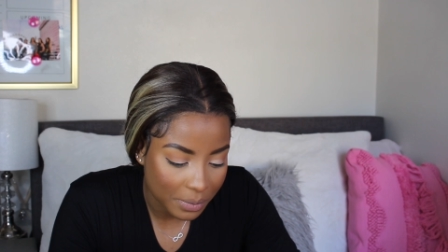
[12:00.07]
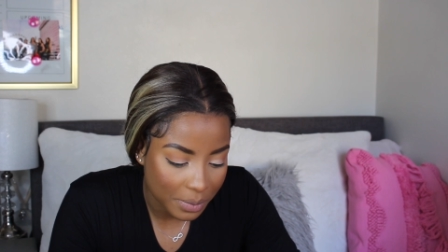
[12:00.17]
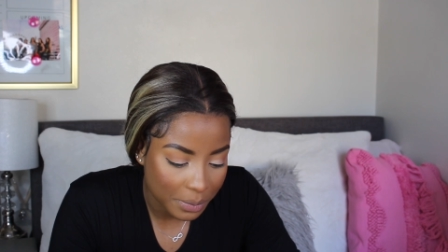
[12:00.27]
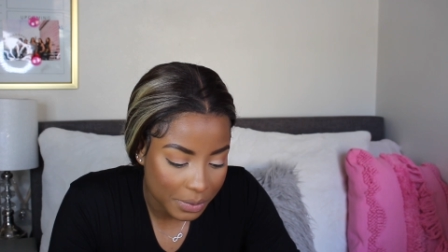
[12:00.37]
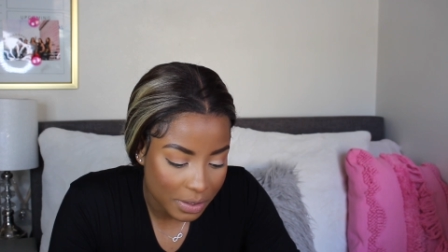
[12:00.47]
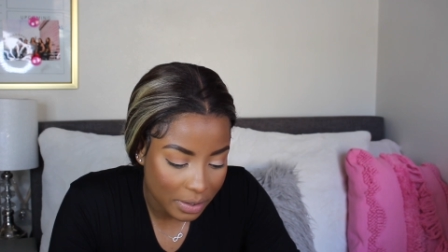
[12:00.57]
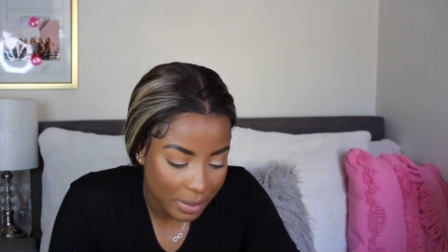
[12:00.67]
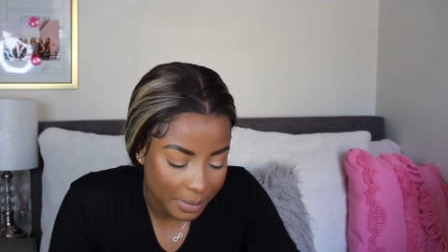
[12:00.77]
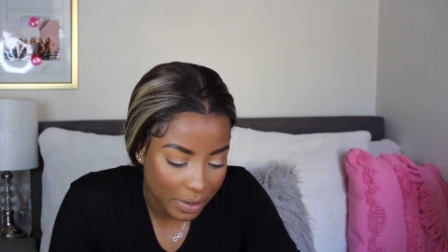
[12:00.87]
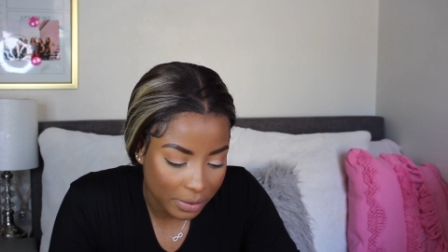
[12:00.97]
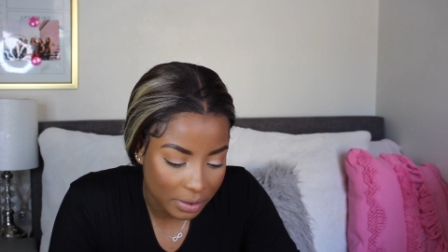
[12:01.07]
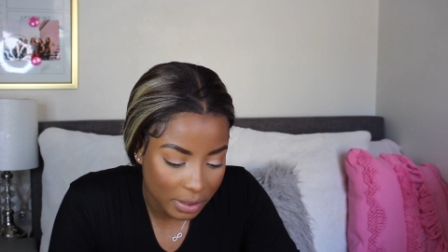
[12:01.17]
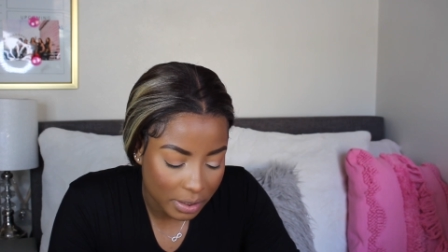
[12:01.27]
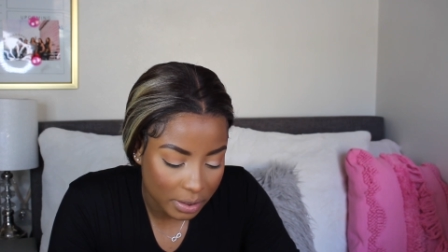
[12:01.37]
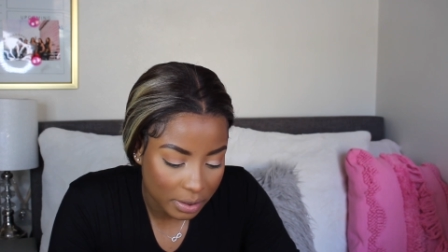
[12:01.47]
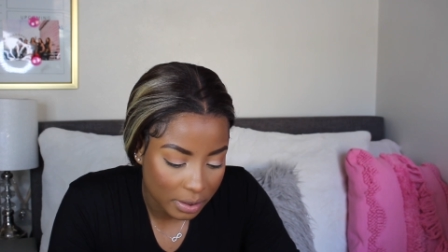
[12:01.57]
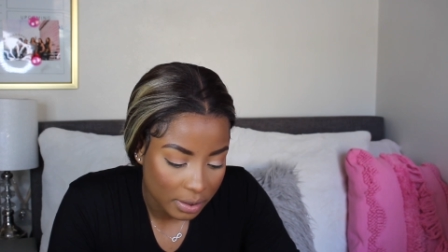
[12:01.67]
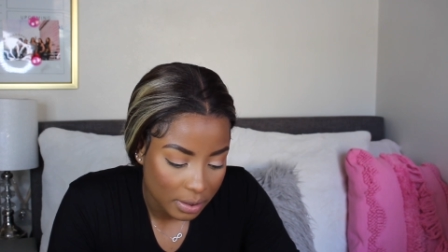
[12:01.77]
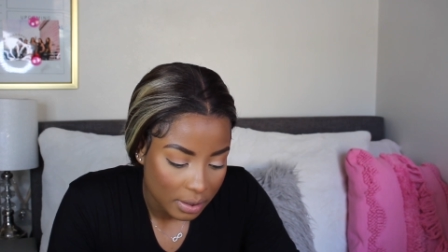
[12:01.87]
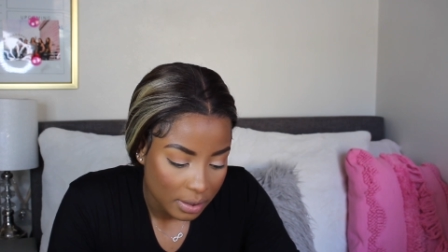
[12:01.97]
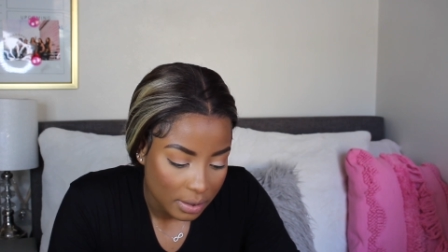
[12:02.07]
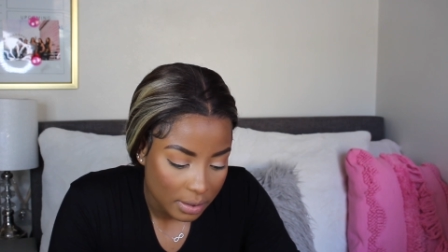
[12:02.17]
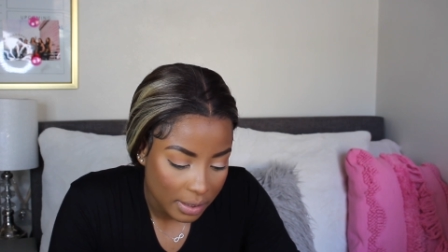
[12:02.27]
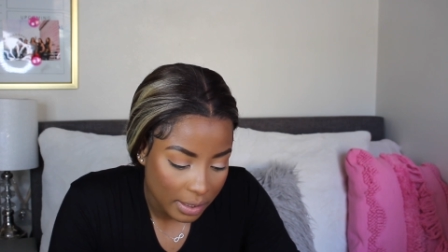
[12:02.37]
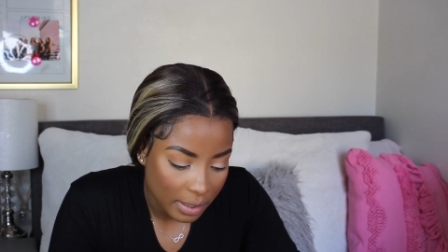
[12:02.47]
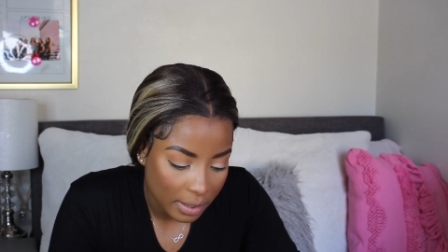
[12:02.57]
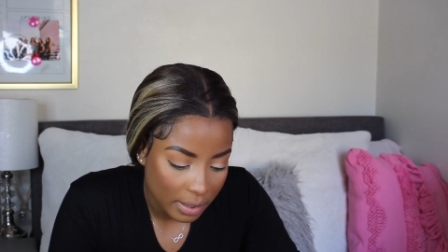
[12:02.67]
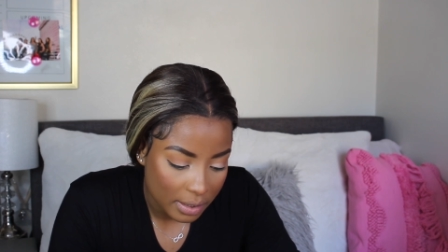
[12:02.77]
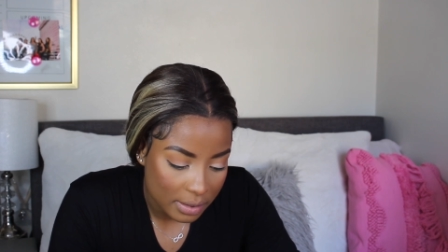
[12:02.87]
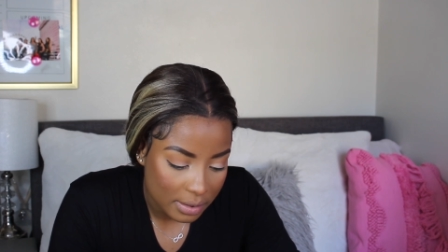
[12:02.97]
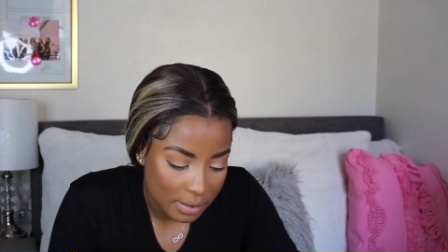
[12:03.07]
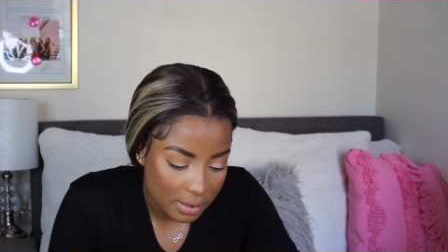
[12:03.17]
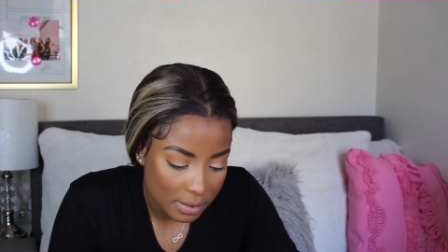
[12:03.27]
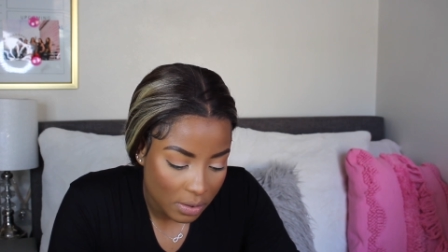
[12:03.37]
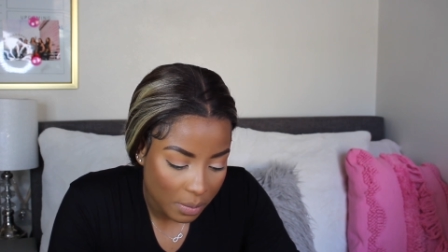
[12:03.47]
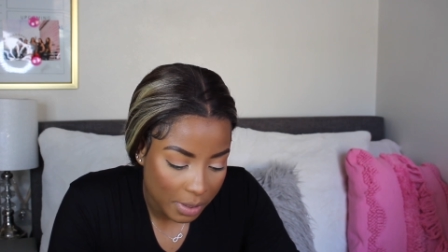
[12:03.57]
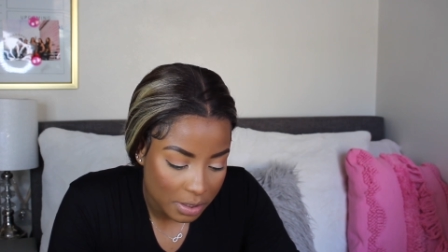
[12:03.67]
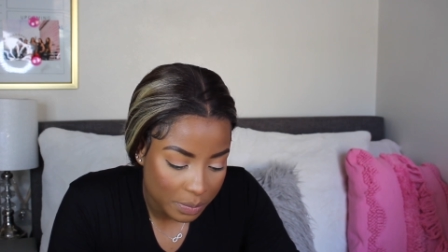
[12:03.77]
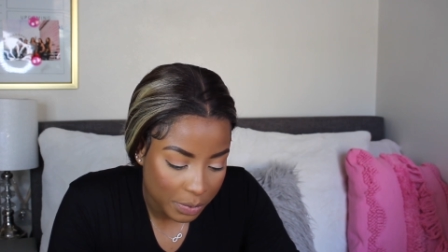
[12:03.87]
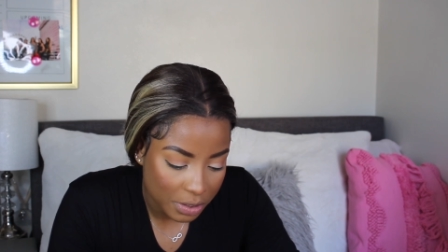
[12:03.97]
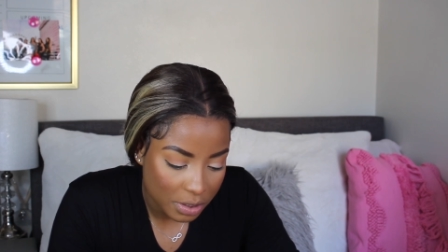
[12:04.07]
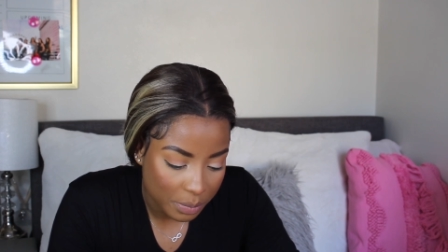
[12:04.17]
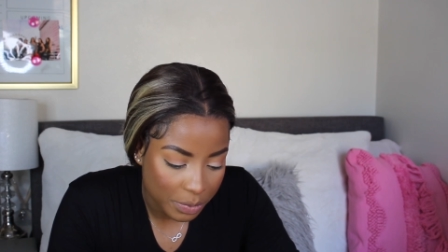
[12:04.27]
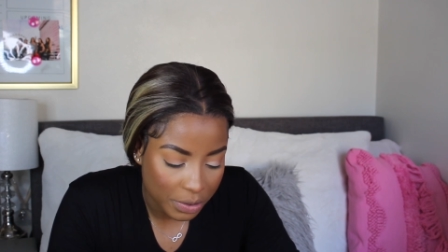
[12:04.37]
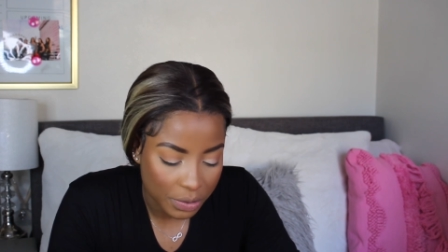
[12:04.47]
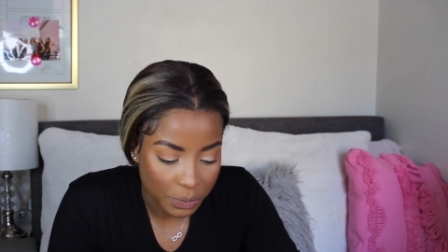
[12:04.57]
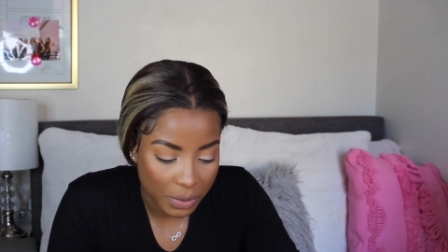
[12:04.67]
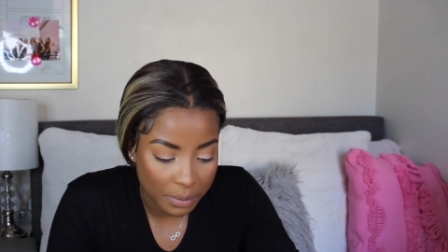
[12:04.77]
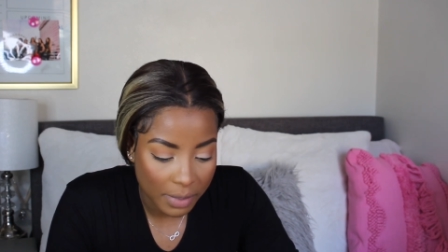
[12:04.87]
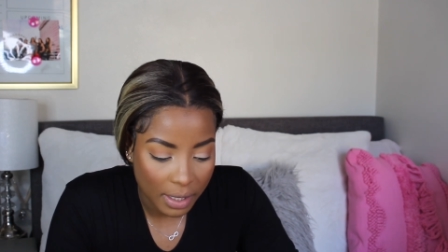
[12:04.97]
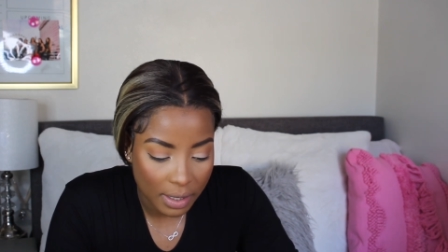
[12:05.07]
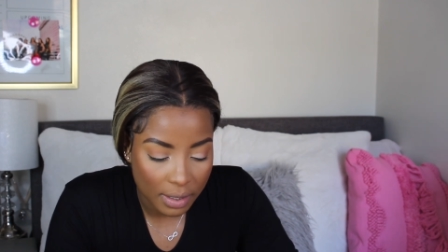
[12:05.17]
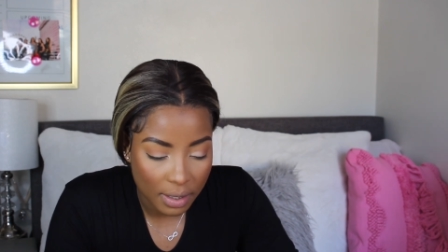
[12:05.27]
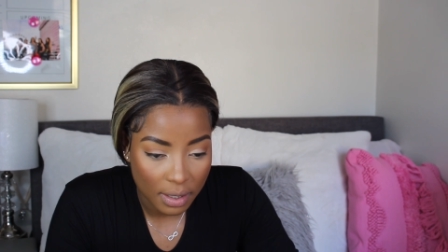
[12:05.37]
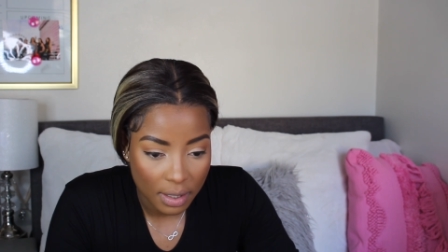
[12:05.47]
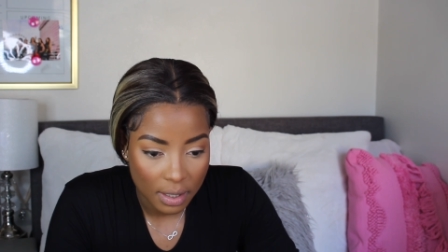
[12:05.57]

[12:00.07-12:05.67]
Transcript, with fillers: what we were talking about earlier, there is so much pressure put on women.